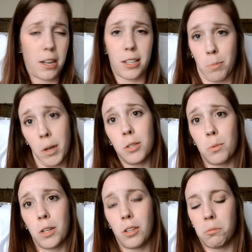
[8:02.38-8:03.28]
My husband is
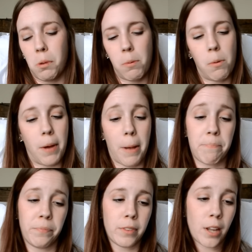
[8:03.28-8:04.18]
one of those people,
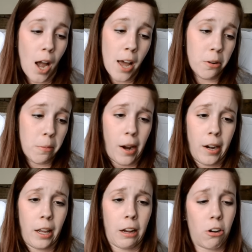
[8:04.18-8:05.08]
but I don't
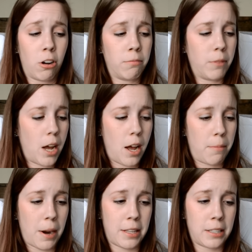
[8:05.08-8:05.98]
mind it at all.
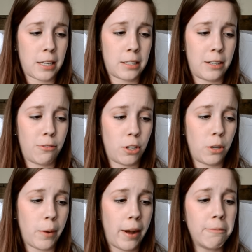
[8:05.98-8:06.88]
Um, I think they clean
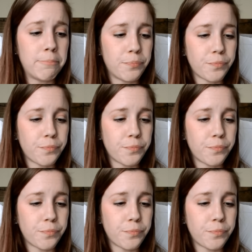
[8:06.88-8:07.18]
really well.